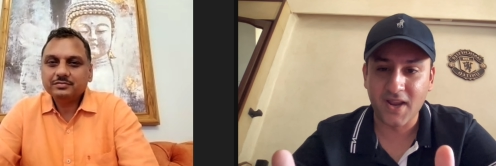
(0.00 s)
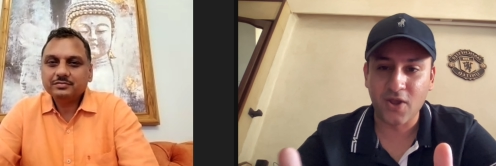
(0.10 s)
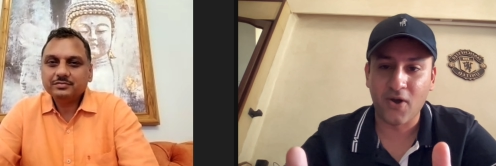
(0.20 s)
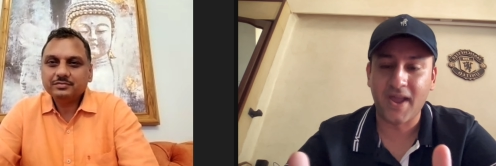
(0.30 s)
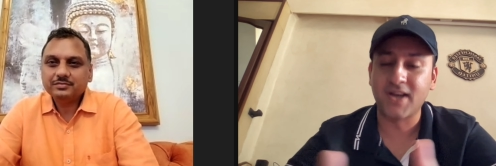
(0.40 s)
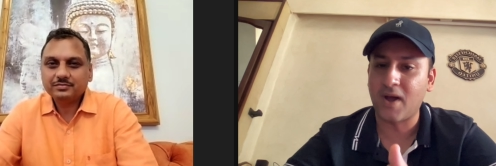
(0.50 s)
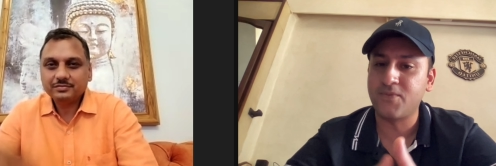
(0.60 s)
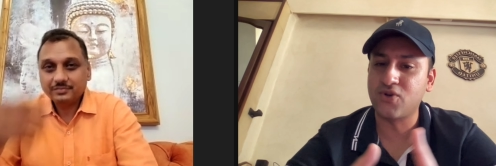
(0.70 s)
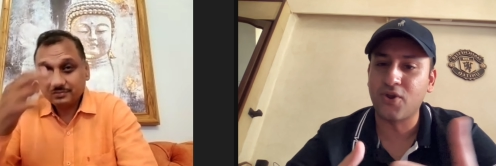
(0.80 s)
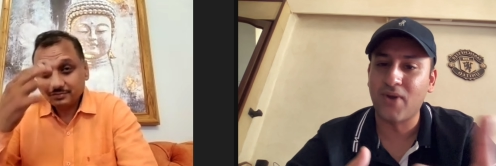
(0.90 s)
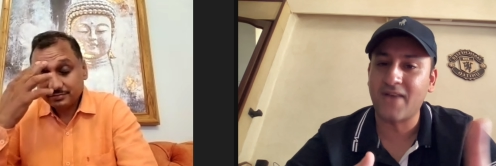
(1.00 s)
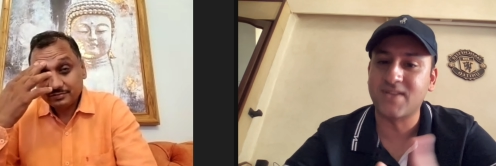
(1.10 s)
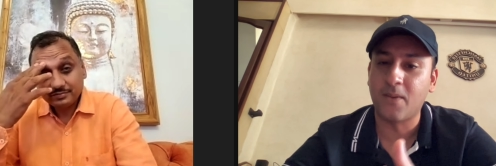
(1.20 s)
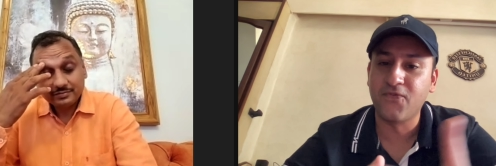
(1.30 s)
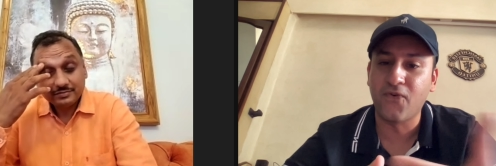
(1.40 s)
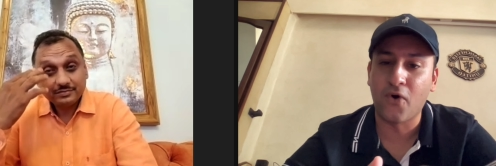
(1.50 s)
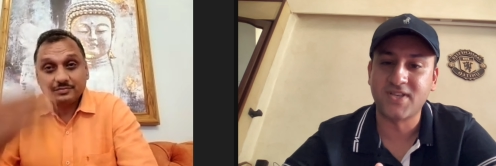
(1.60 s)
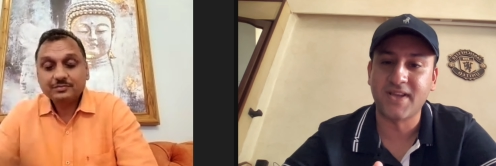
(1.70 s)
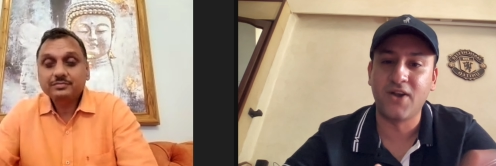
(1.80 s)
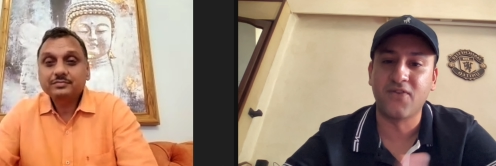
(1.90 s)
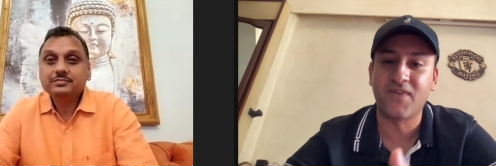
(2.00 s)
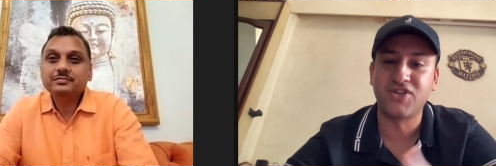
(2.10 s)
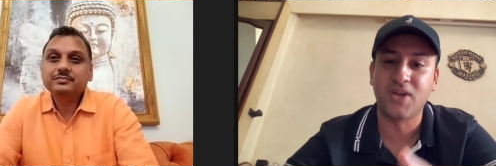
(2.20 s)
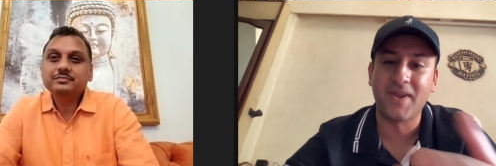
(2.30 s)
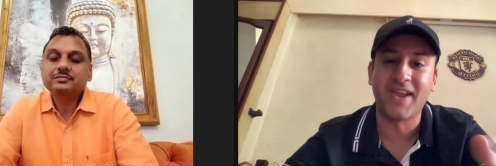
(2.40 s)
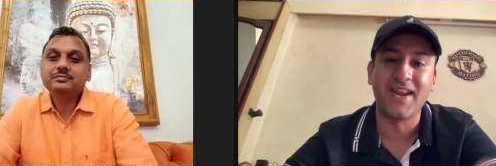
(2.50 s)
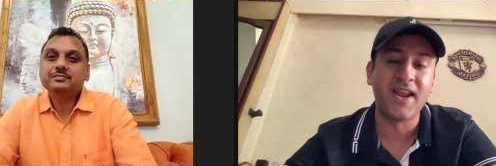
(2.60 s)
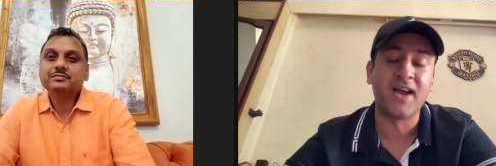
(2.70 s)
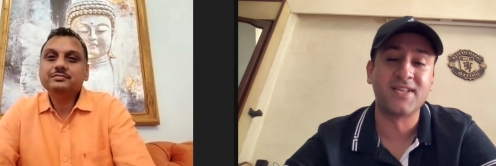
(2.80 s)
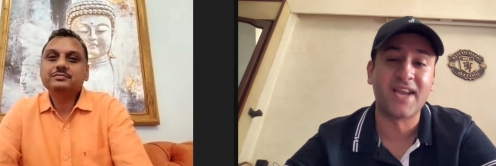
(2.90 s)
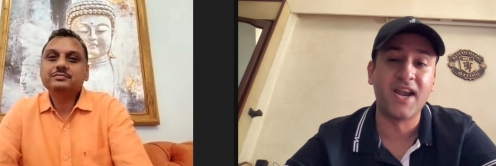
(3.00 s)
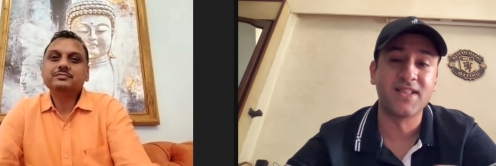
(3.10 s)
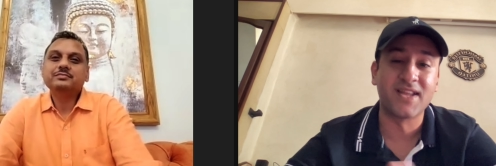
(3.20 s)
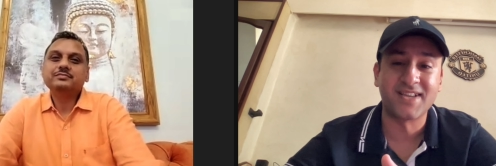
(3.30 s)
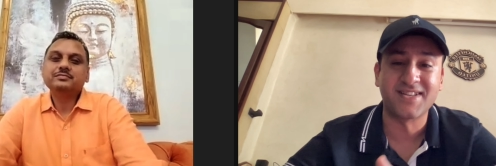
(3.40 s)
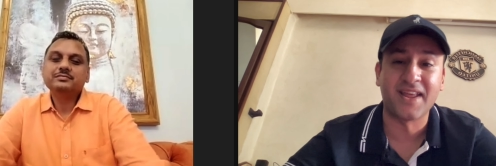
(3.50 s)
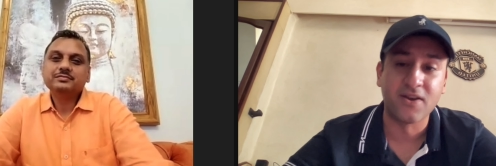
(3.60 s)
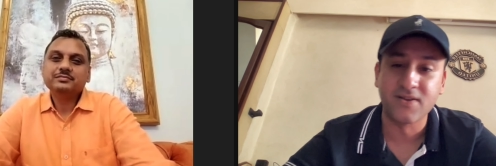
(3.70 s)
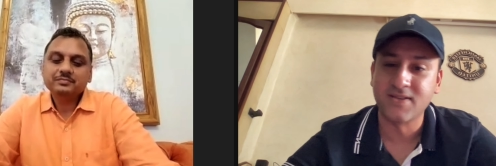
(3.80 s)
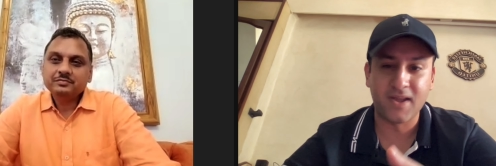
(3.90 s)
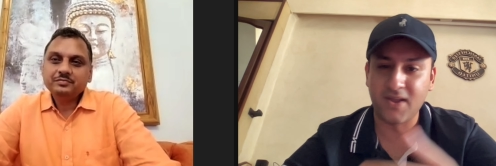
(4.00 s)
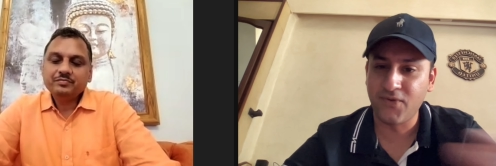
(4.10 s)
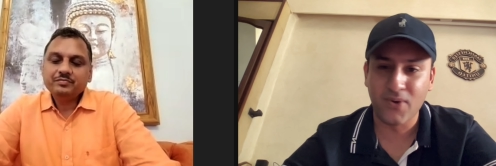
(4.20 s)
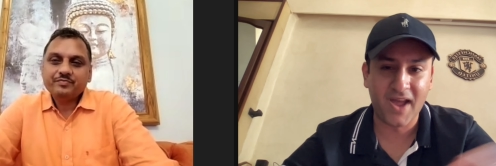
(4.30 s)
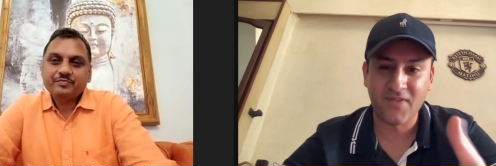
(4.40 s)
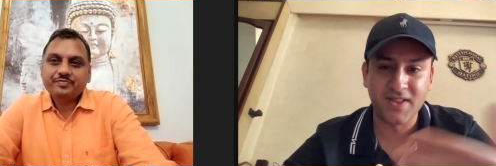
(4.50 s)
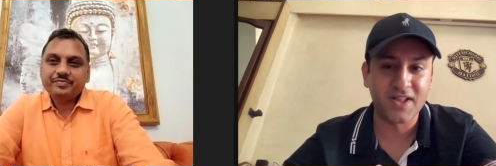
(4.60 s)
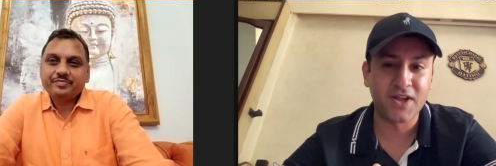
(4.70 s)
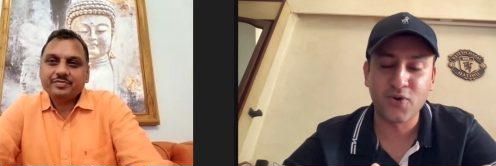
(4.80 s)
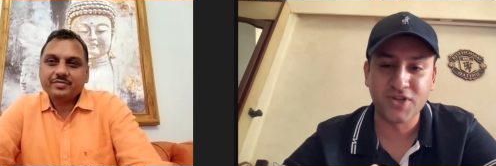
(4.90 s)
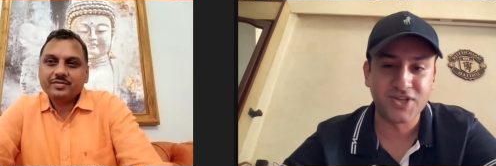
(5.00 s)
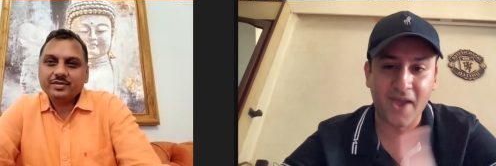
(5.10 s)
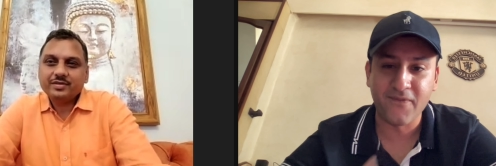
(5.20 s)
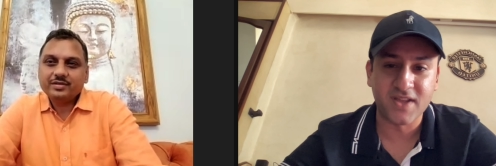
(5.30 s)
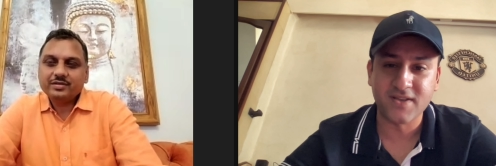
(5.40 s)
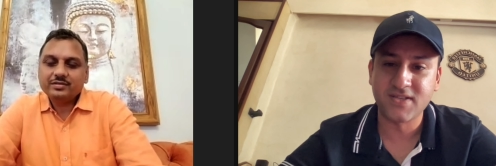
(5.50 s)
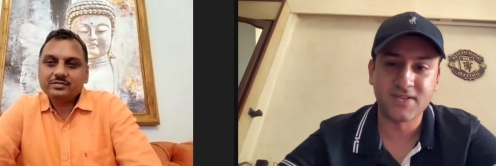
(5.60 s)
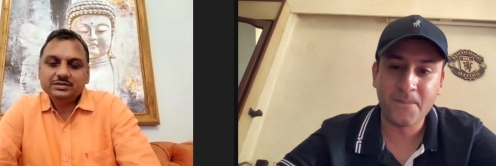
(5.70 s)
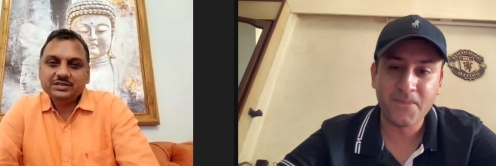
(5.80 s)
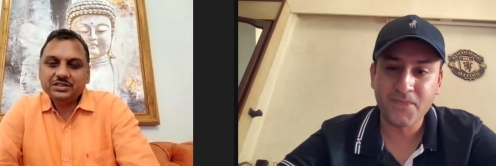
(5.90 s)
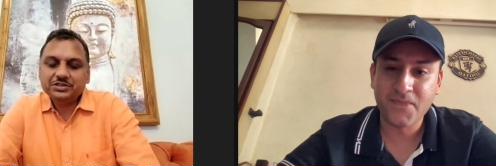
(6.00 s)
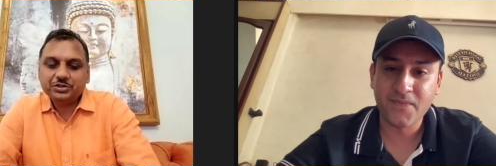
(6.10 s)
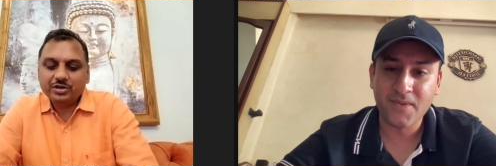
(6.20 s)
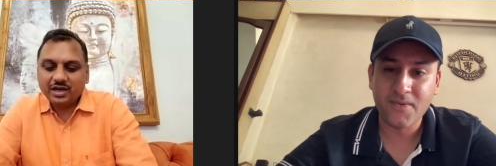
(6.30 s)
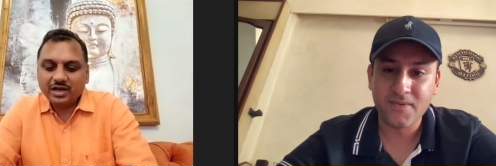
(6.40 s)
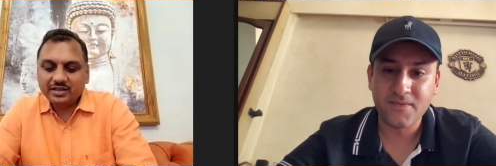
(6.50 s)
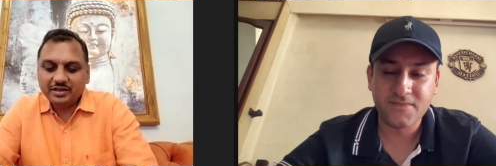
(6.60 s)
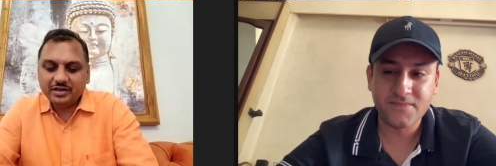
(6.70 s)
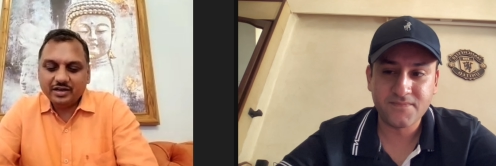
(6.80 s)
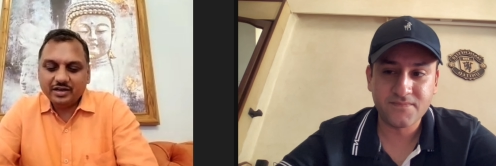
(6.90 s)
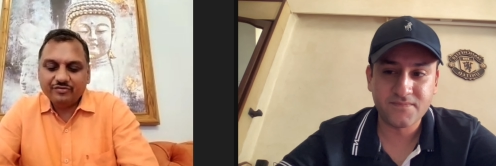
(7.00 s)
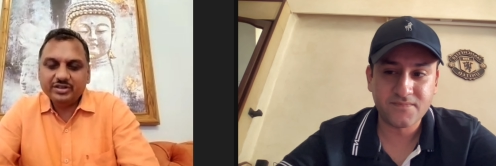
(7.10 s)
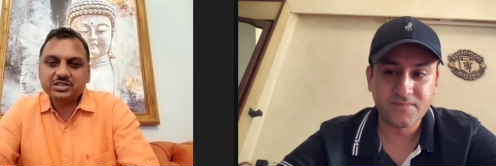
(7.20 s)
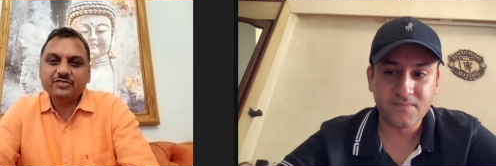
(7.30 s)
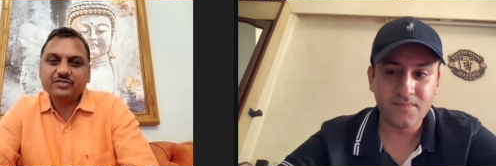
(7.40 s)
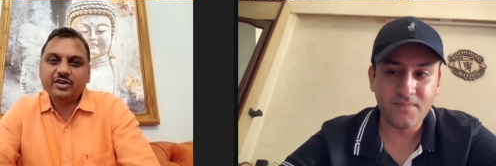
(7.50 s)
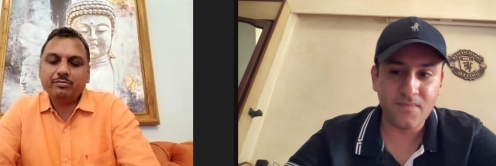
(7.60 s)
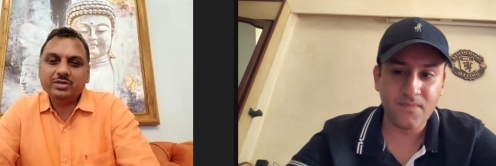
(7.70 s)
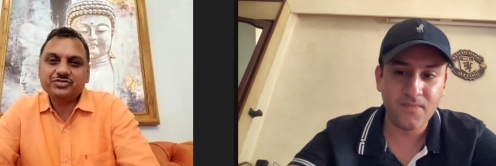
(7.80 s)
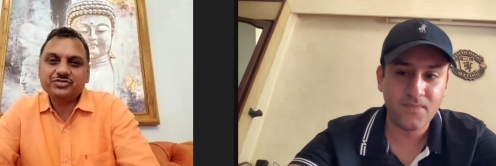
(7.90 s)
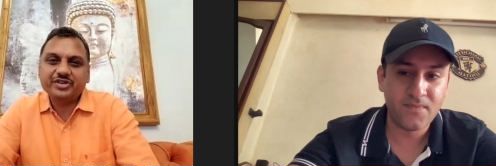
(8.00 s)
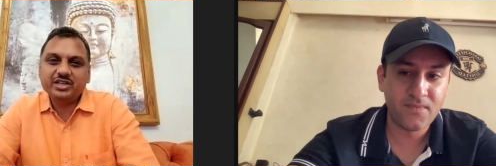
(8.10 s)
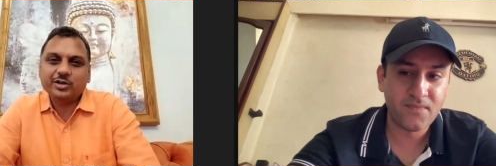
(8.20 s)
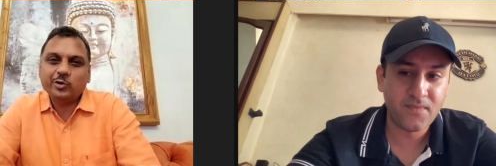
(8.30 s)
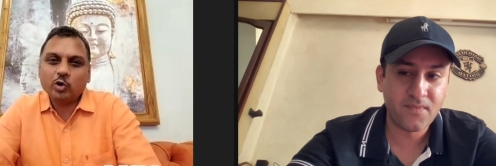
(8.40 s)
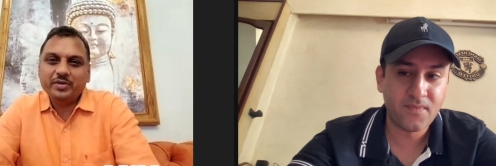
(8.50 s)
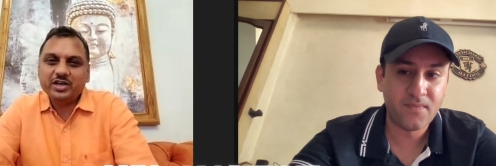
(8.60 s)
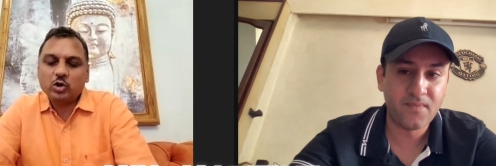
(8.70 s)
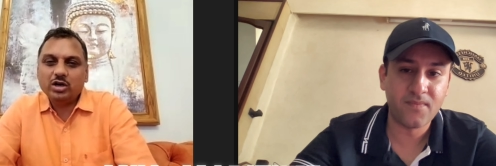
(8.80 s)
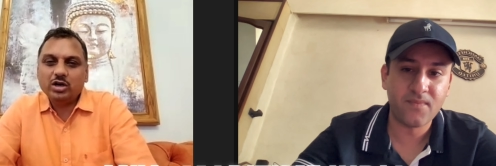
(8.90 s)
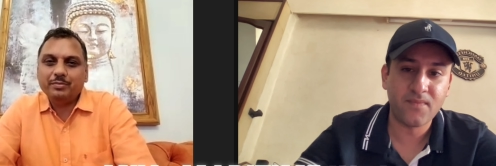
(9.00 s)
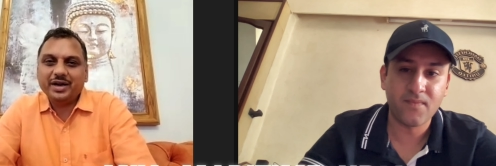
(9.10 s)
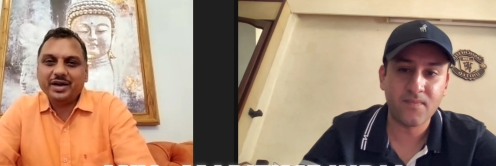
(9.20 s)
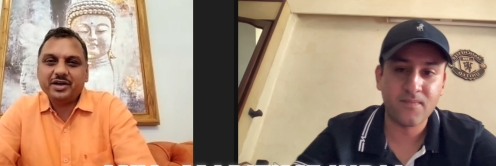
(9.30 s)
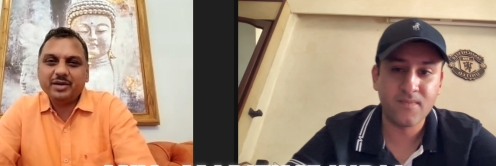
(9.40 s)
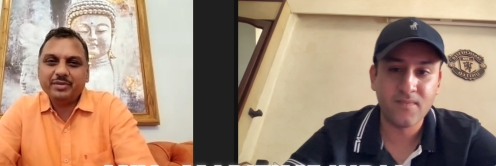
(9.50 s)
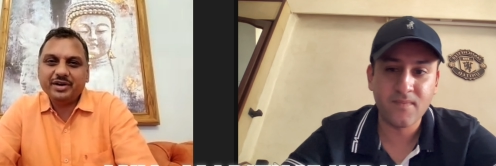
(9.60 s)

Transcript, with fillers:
Speaker 1: in your hands. I'm sure you have some foresight of where shipping in India is heading in the next 10 years years. If you have anything that you can share with us?
Speaker 2: Yes, sure. I think uh, every seafarer must read the document called Maritime